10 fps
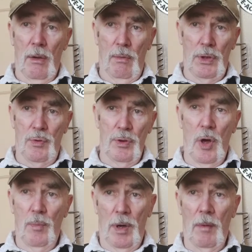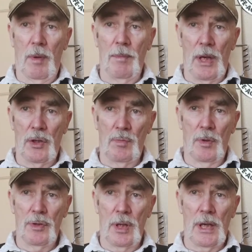which was no problem because
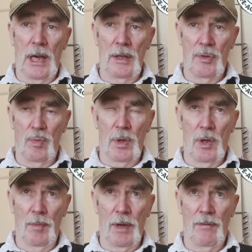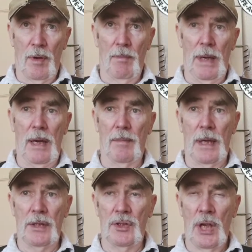most of the guys were coming from
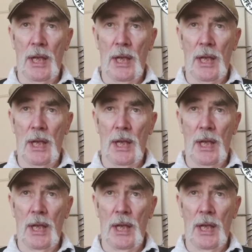Parawats,